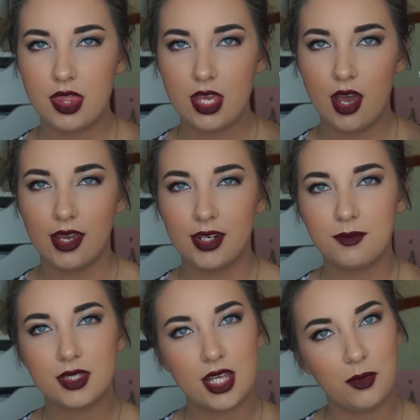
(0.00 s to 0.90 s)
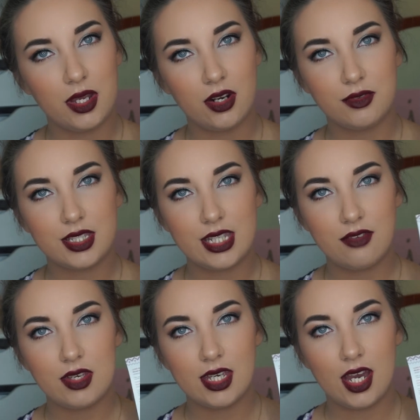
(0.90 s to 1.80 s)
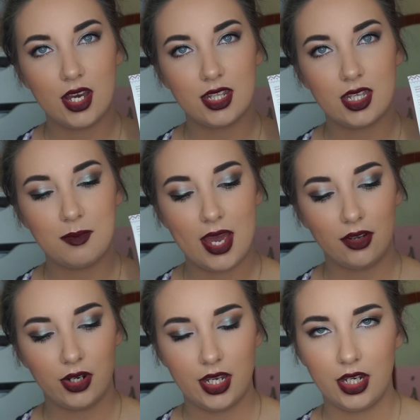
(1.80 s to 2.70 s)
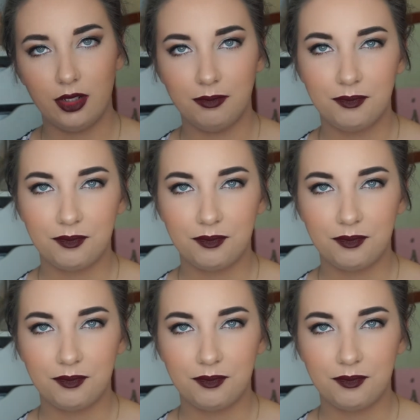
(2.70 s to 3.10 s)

the items that we are receiving on the back right here.